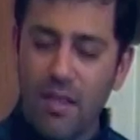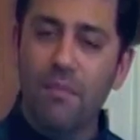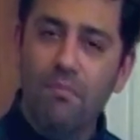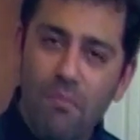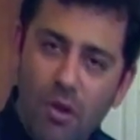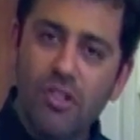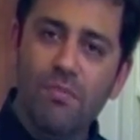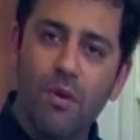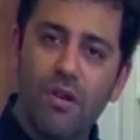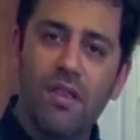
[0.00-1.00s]
The most
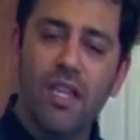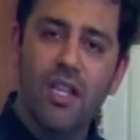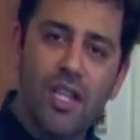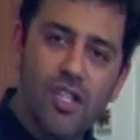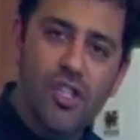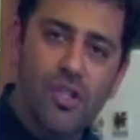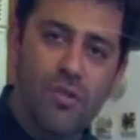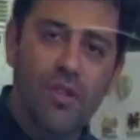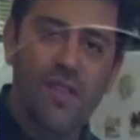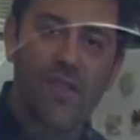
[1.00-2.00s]
important thing you need to do
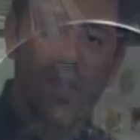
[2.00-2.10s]
is